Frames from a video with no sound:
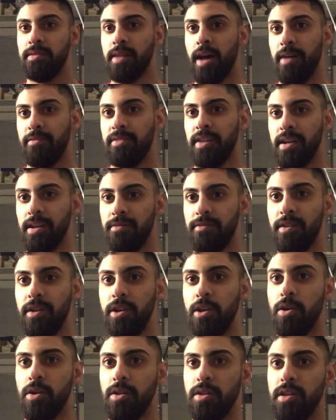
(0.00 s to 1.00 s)
a
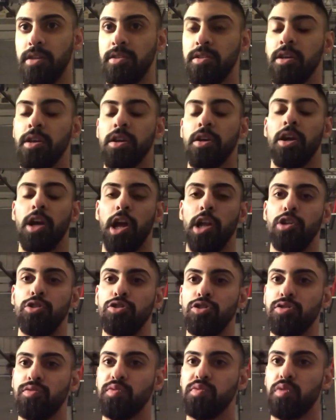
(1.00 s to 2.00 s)
video on this, and you
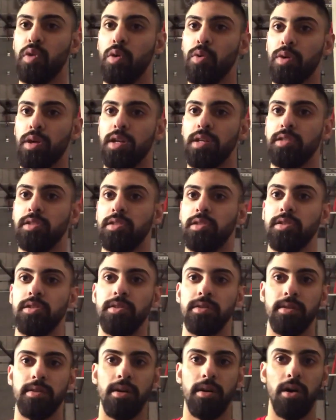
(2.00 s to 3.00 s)
just
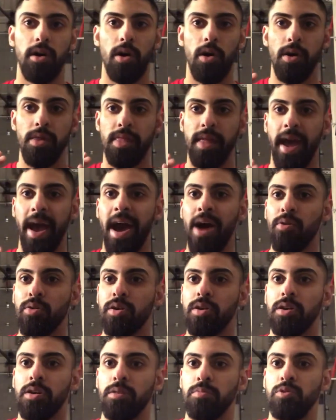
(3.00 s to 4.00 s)
focus on the
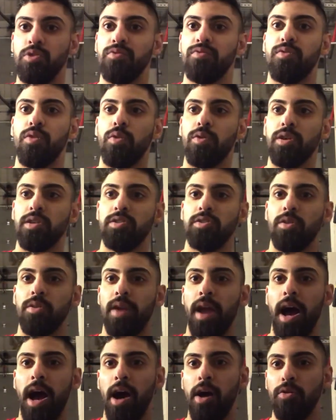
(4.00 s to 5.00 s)
outcome. You focus
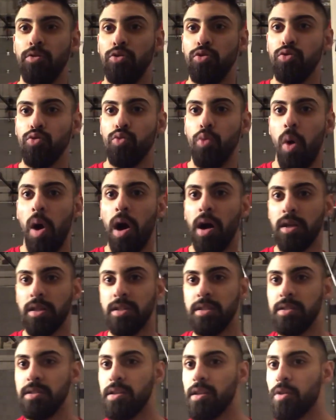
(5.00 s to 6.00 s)
on how you
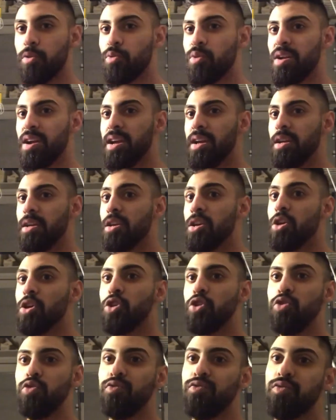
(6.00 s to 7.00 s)
walked into the ring.
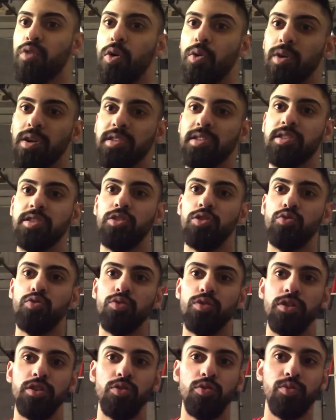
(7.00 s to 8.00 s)
You focus,
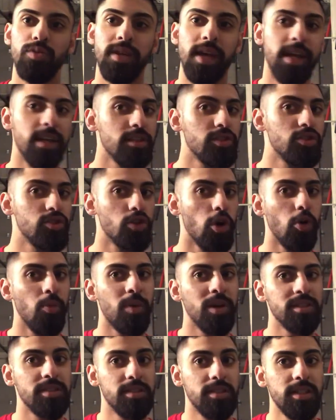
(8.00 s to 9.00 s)
you get so
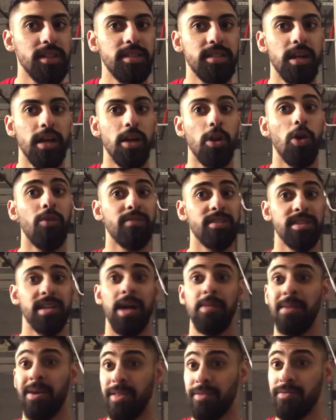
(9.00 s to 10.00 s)
much detail over
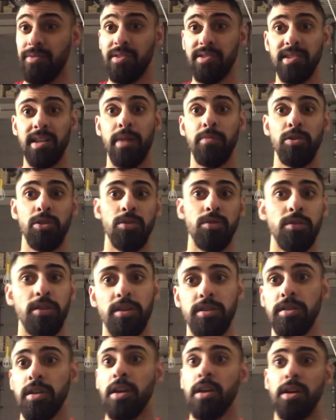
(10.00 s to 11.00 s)
time. Now, the first time you do
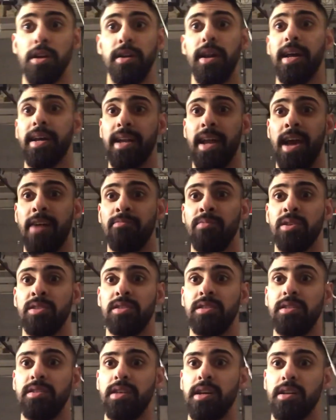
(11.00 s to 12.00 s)
this, you're not gonna have much
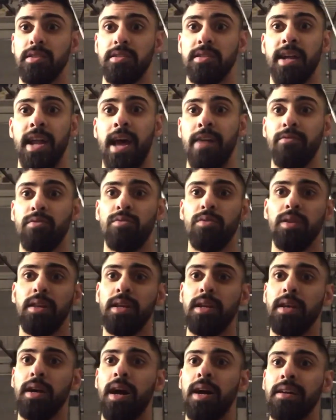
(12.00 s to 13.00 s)
details. You're gonna have a
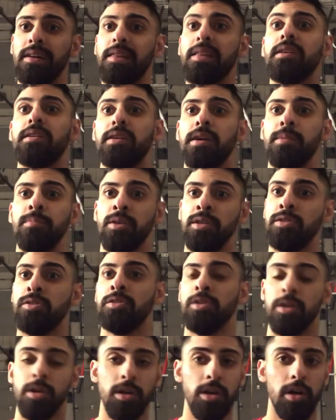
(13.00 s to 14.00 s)
really unclear image